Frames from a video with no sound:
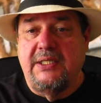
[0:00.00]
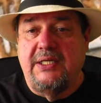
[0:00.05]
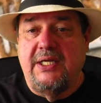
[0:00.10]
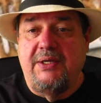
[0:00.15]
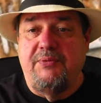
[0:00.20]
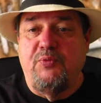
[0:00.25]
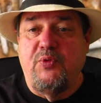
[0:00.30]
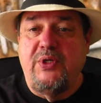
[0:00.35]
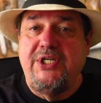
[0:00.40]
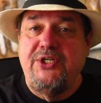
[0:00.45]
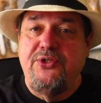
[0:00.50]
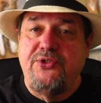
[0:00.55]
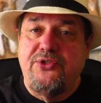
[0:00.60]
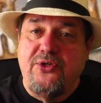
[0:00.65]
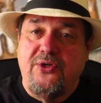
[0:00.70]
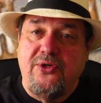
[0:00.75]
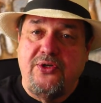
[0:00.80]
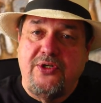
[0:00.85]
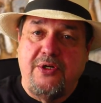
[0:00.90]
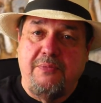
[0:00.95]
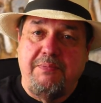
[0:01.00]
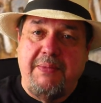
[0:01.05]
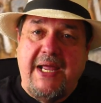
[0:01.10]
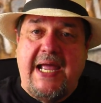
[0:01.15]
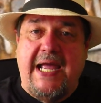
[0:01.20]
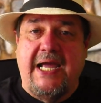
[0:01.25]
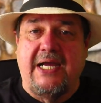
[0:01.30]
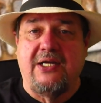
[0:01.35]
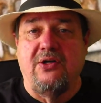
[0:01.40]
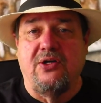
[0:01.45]
And when you turn your
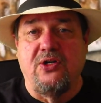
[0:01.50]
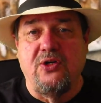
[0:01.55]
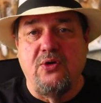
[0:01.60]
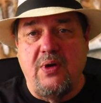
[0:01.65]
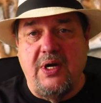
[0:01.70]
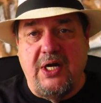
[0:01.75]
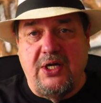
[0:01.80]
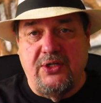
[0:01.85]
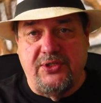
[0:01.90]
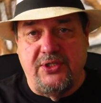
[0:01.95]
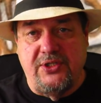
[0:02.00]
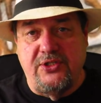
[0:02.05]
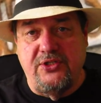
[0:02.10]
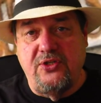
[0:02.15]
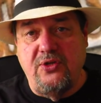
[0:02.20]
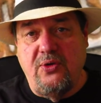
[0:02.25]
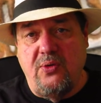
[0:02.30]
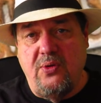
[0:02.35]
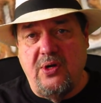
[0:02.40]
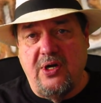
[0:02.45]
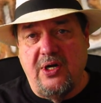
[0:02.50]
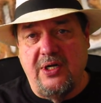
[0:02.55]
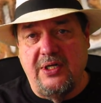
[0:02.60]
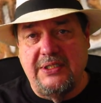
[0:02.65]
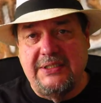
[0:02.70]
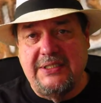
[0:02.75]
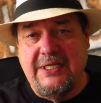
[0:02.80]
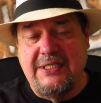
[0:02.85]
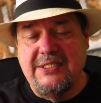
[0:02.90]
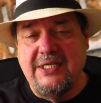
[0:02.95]
back or go out the door,
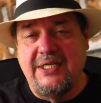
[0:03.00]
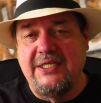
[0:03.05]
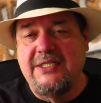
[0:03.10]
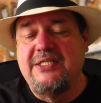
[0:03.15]
it doesn't,